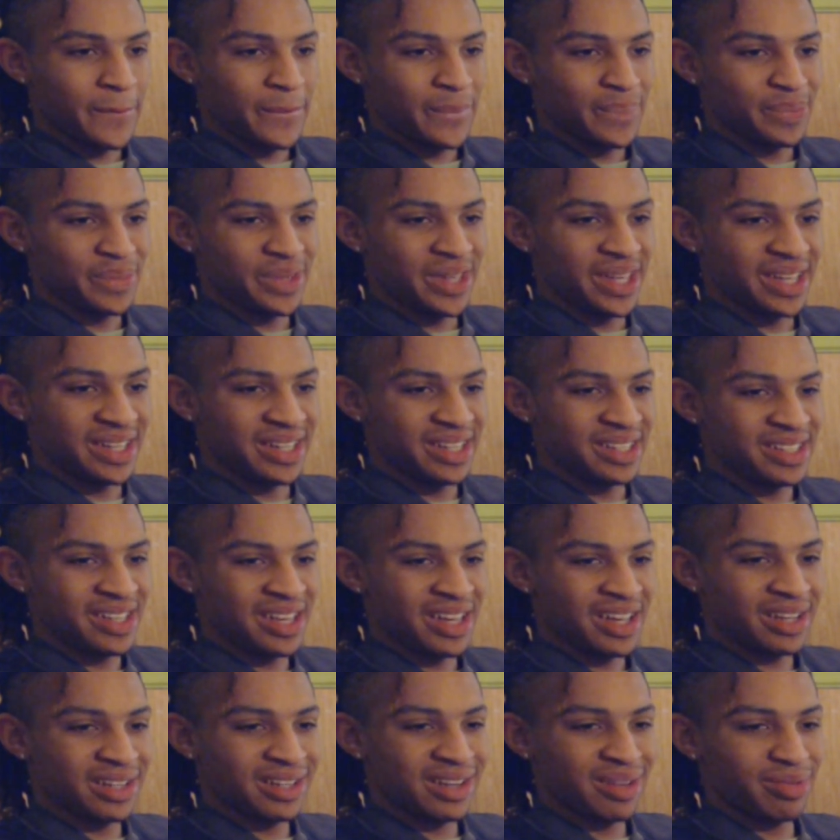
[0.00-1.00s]
yeah, DJ
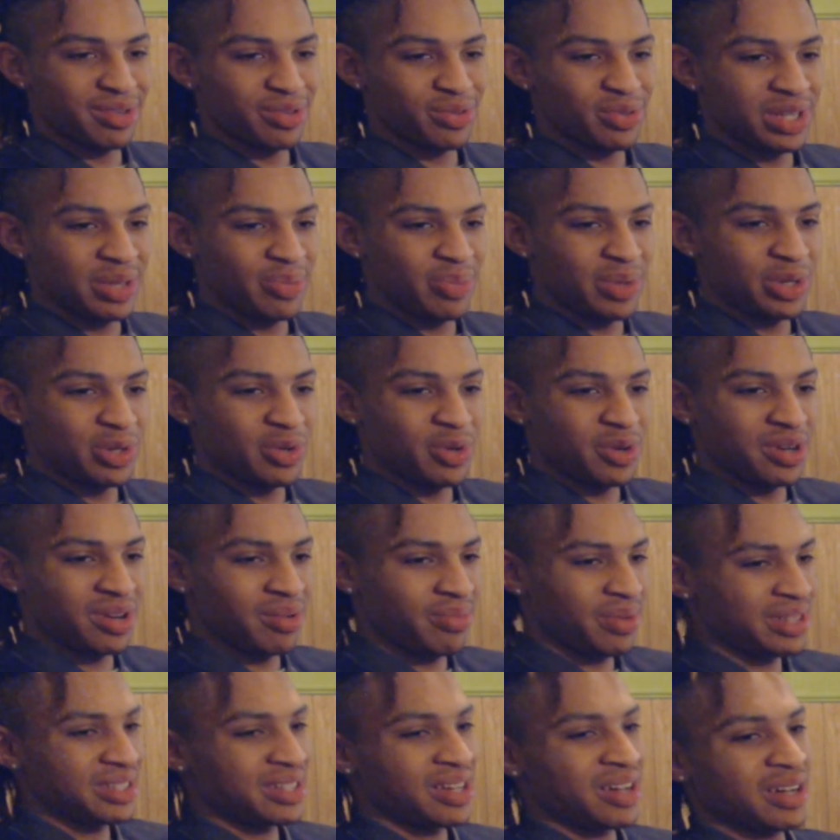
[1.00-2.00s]
Akademiks really be knowing he
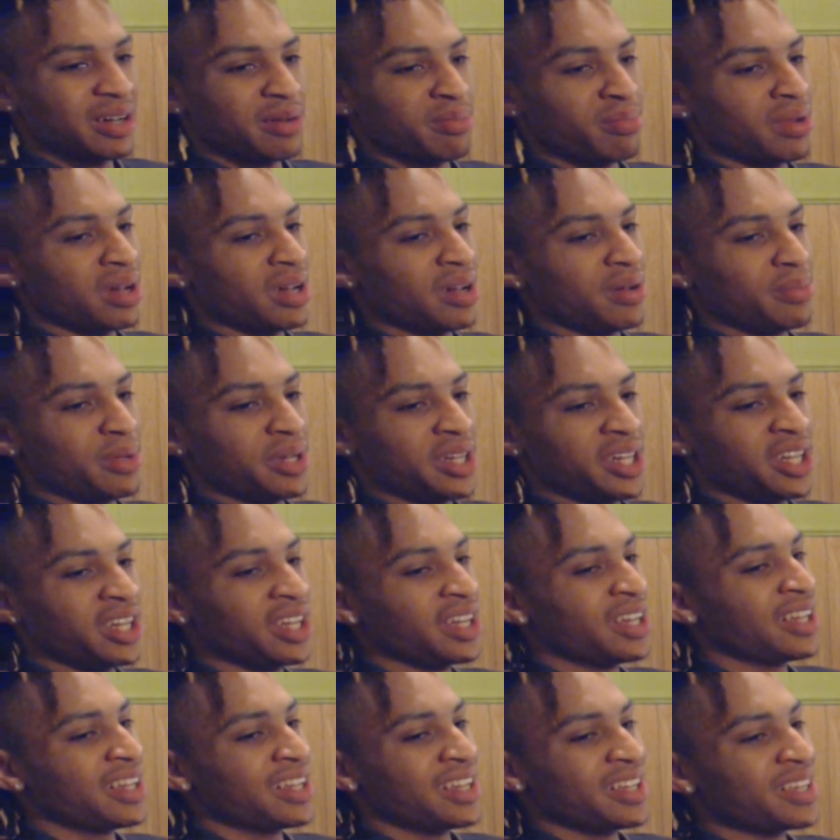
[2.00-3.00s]
be talking about, but
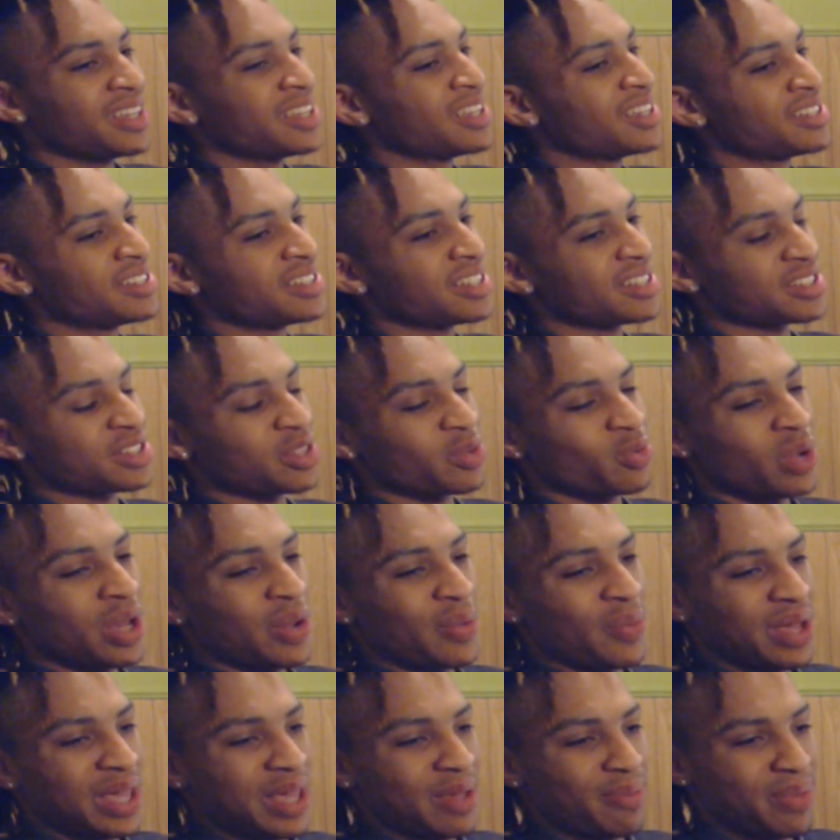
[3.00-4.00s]
it's just the way
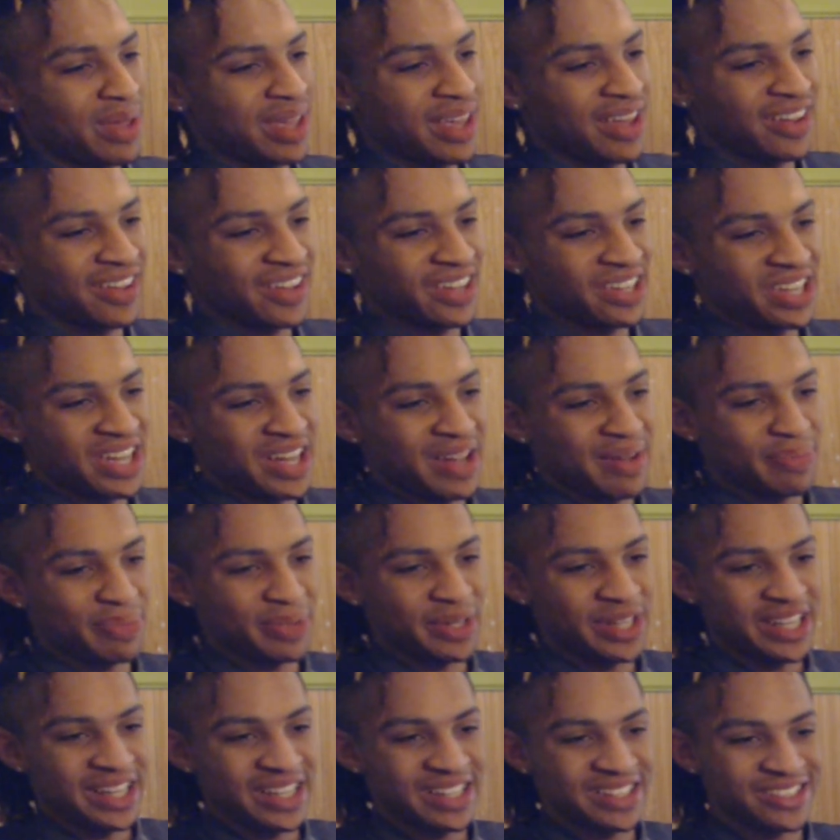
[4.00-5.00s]
when he be on
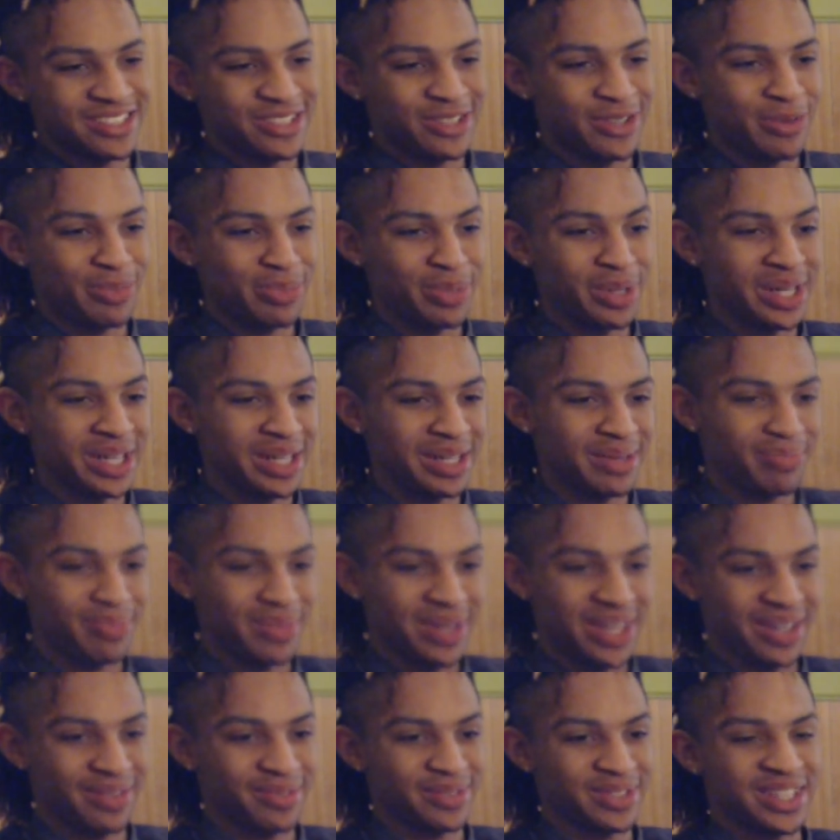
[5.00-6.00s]
complex, Joe Budden
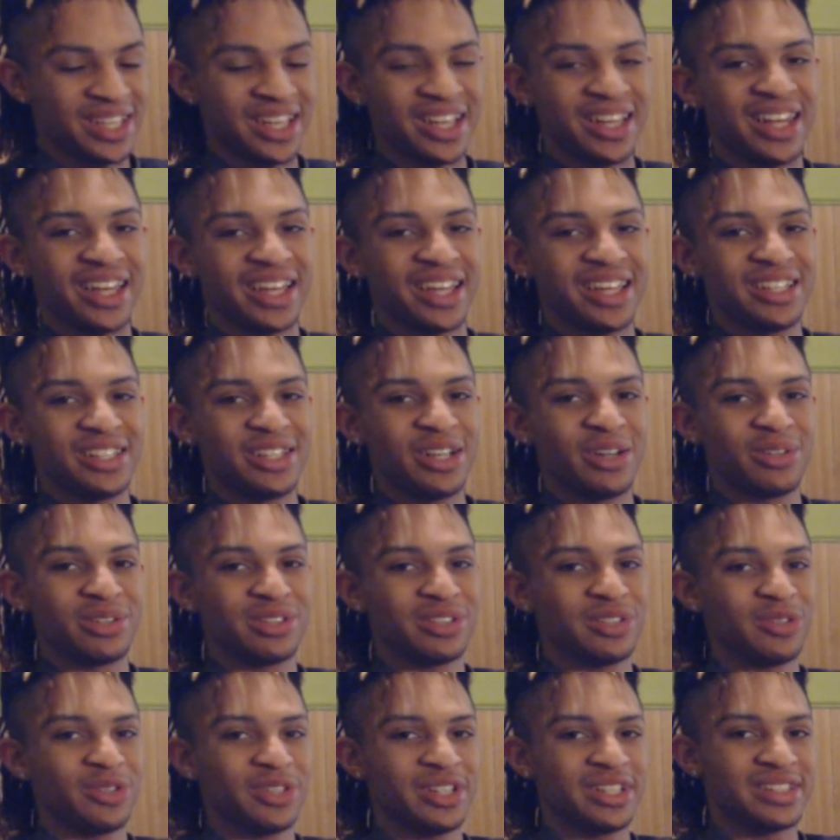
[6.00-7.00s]
make him sound like he don't
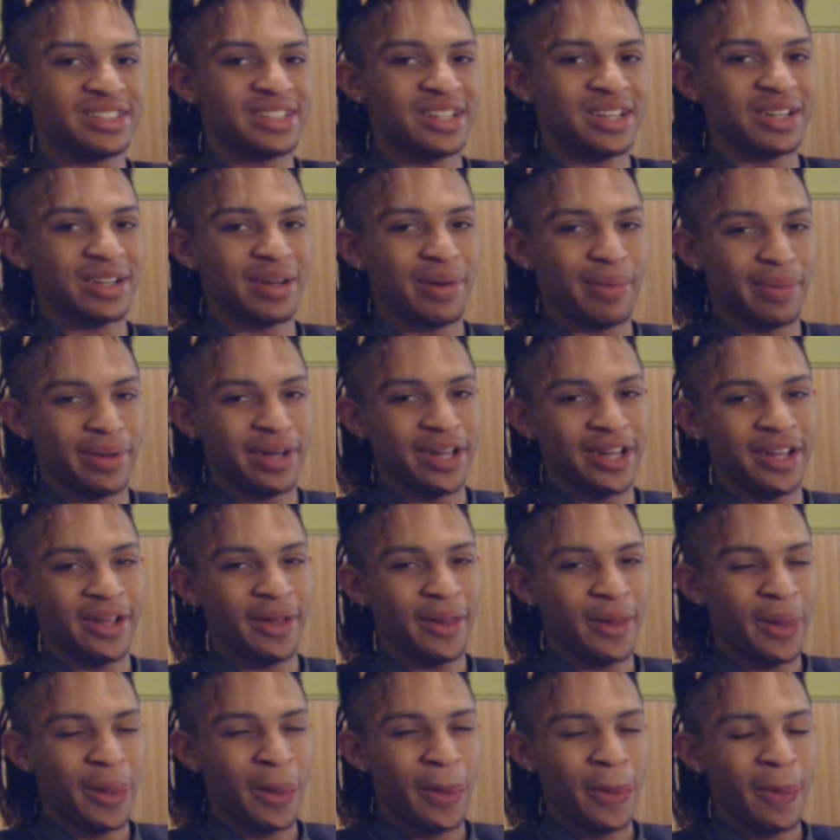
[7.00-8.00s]
know what he talking about.
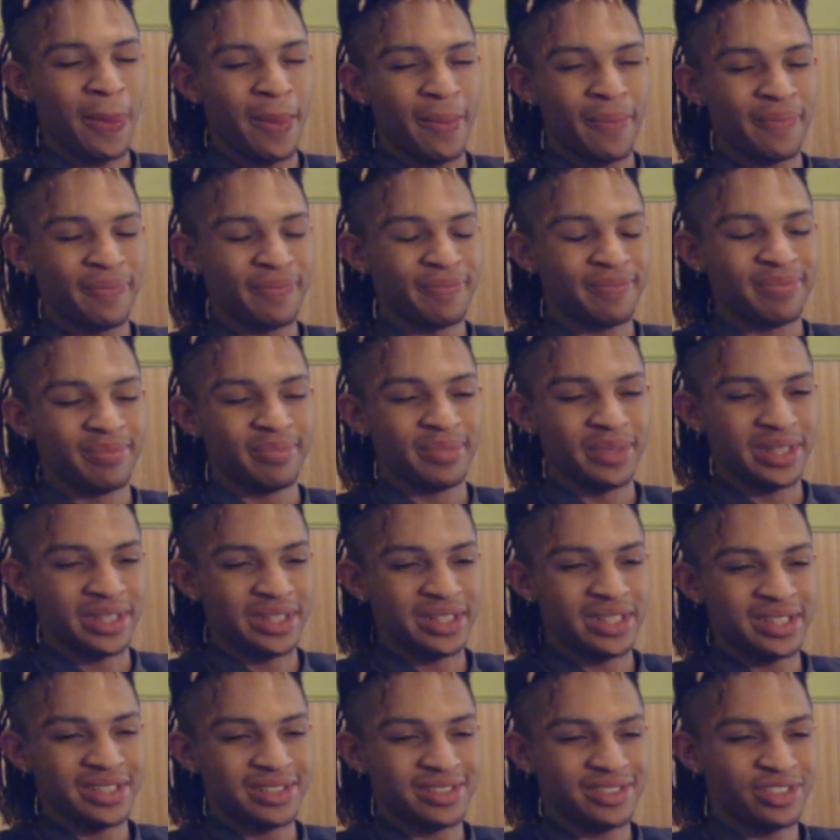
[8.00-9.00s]

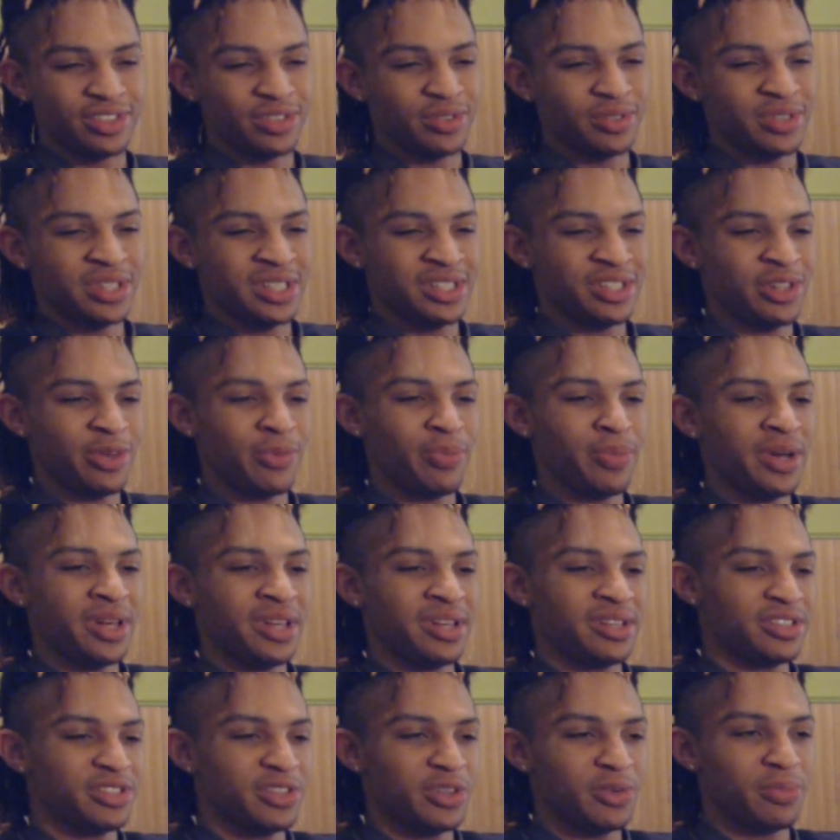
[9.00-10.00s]
But Joe Joe
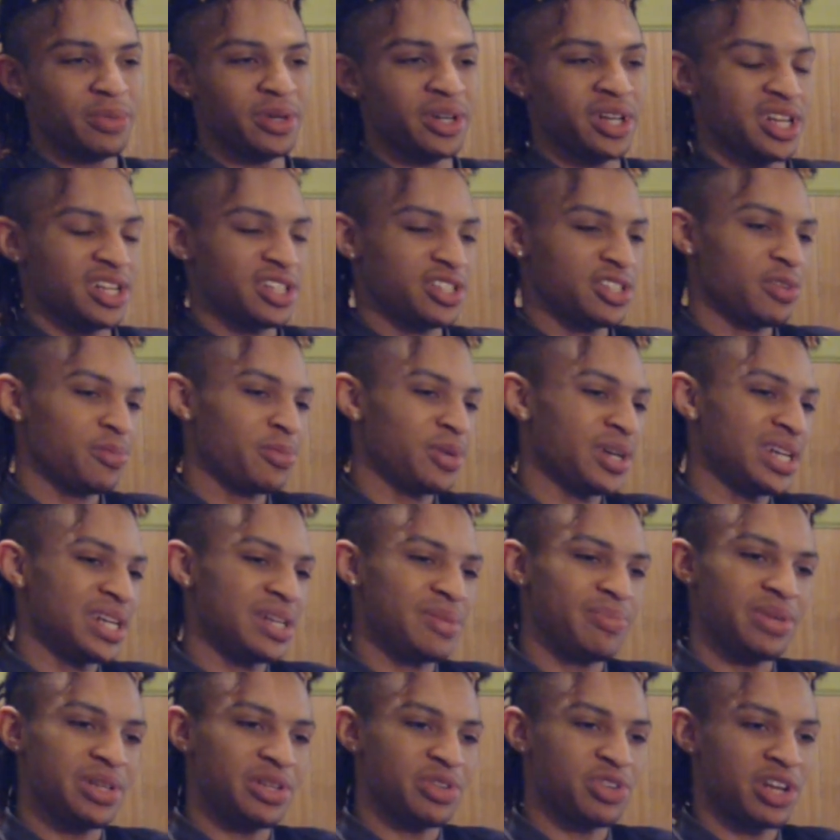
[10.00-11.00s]
Budden, Joe Budden, Joe Budden
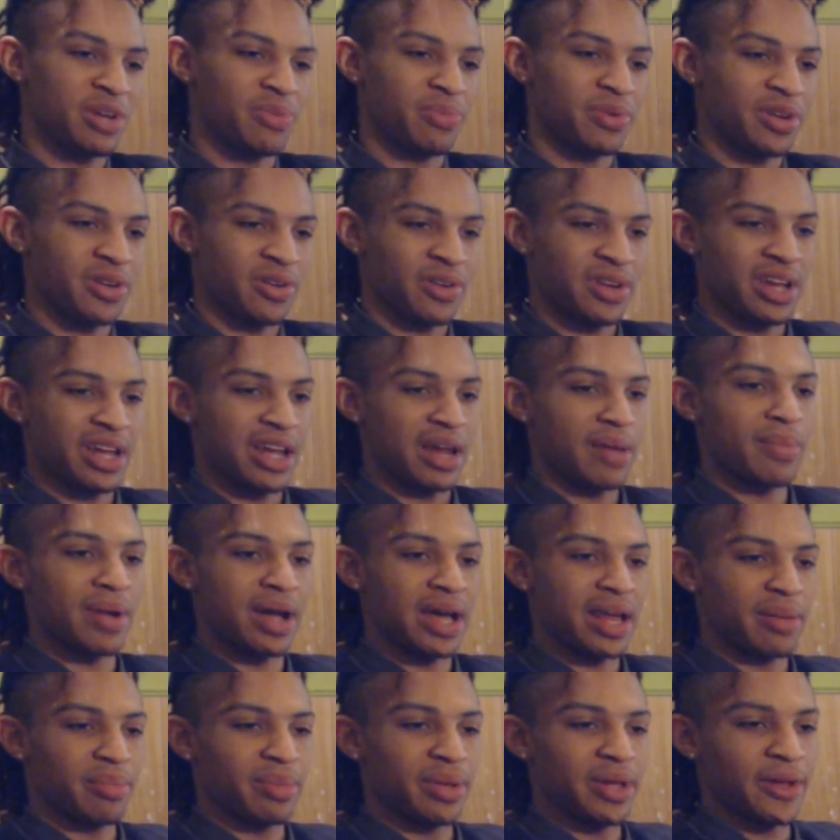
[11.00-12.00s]
be tripping on
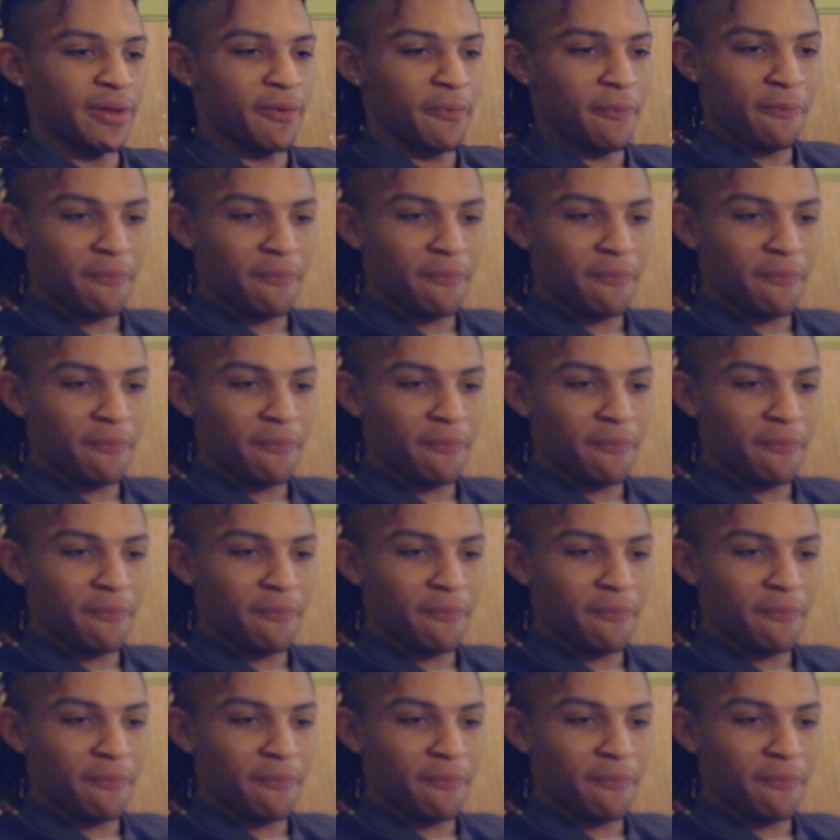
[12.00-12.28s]
everybody, but